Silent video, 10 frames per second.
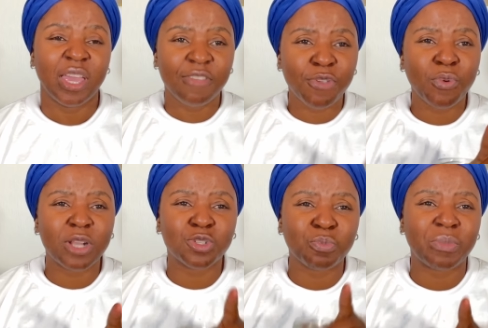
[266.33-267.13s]
if you
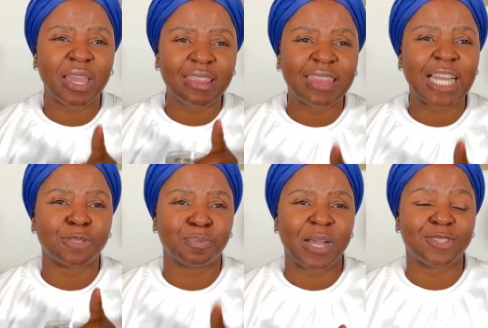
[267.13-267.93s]
want to make that
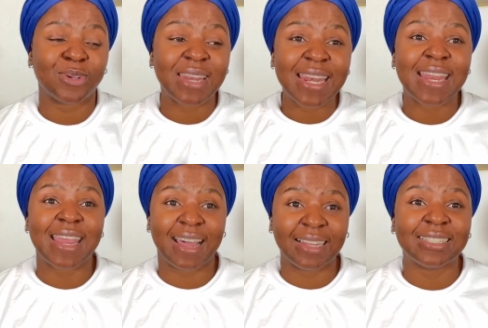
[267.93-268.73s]
person
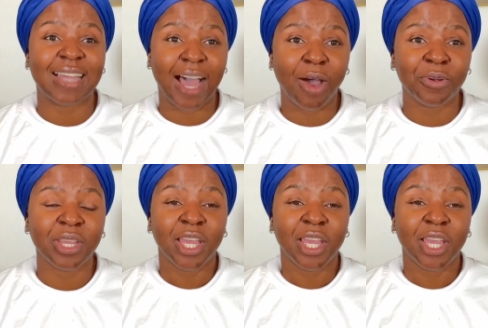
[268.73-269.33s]
nail down